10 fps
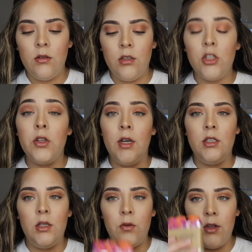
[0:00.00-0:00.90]
just so you
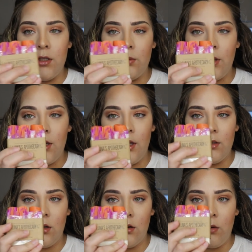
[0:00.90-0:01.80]
guys know, this one
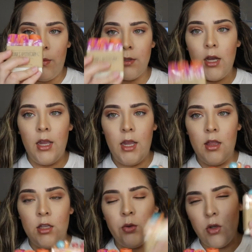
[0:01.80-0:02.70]
is on her website
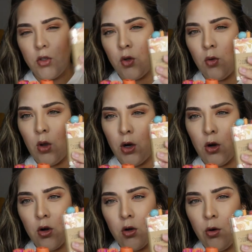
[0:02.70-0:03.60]
and this one is no
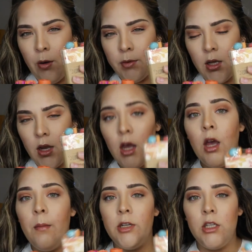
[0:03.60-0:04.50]
longer on her website,
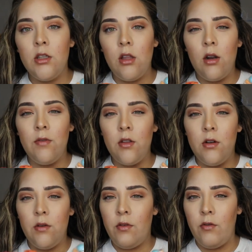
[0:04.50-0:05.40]
but she has a lot of
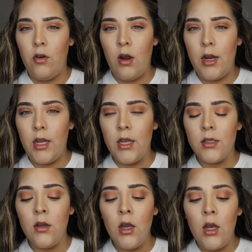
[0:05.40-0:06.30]
other different
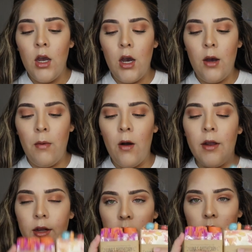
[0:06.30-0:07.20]
varieties. Um, I'll
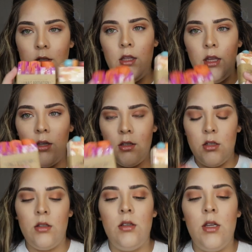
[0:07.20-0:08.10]
get to these in just a